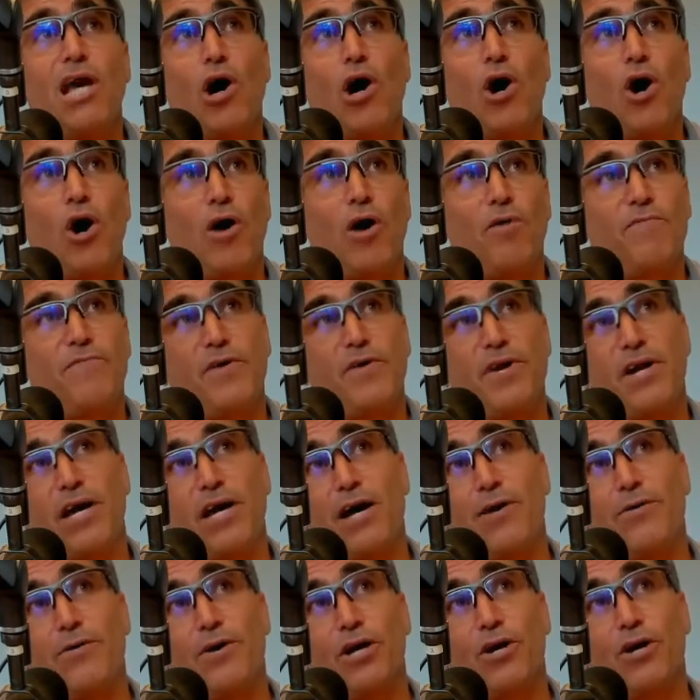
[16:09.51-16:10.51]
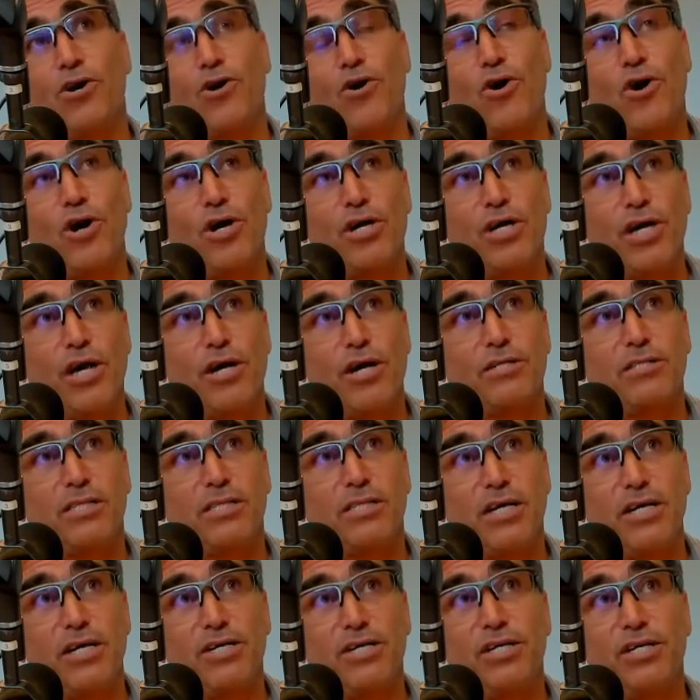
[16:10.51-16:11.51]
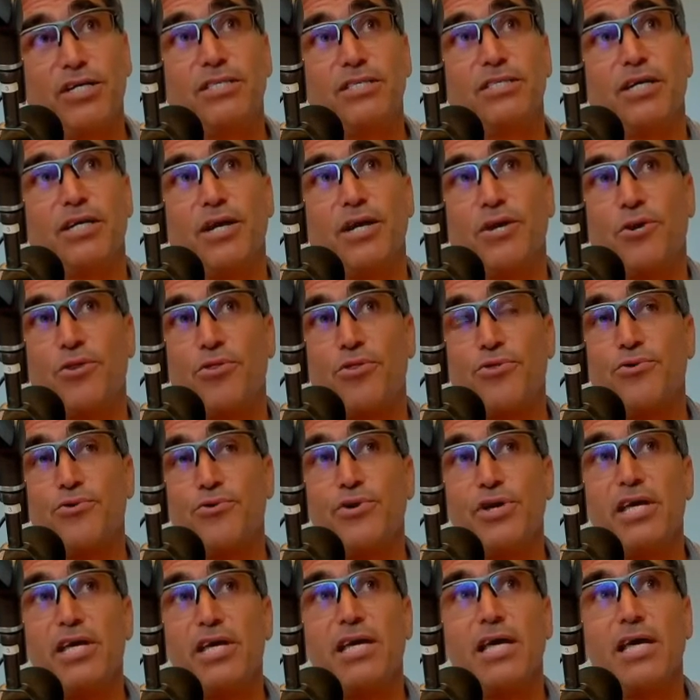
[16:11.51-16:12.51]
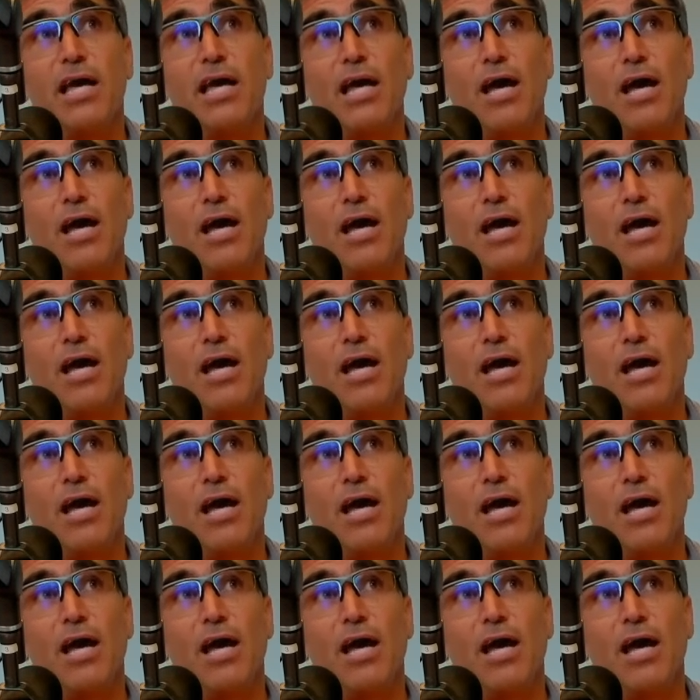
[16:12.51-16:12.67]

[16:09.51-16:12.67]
half-an-hour cardio sessions and 3